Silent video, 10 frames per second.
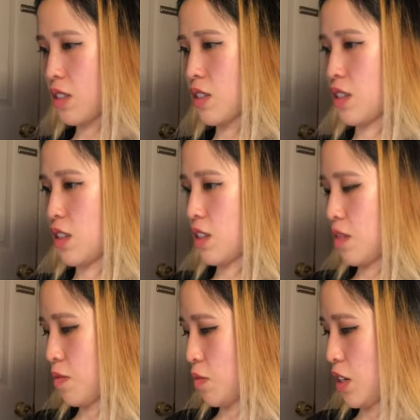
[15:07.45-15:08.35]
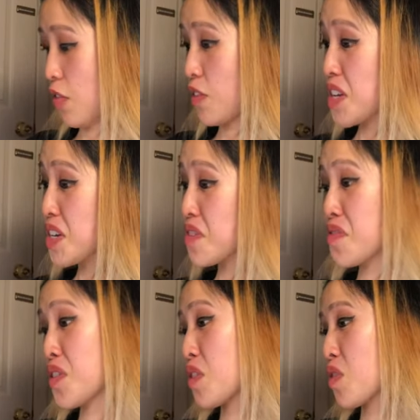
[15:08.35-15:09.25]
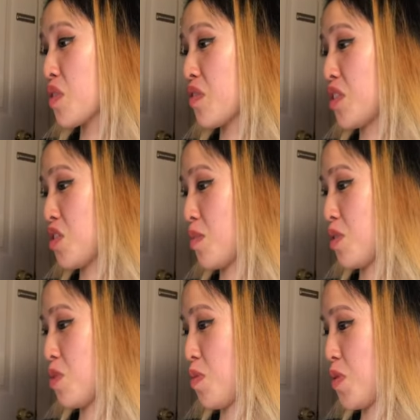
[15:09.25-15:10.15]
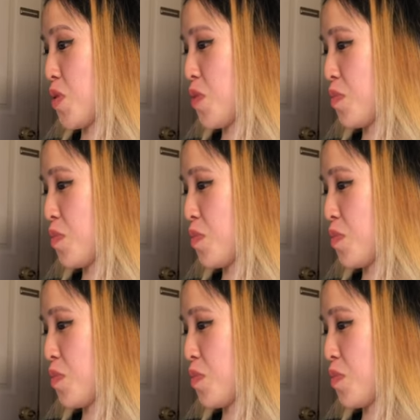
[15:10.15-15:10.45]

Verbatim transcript: see. But yeah, Flygon full art would have also been super cool.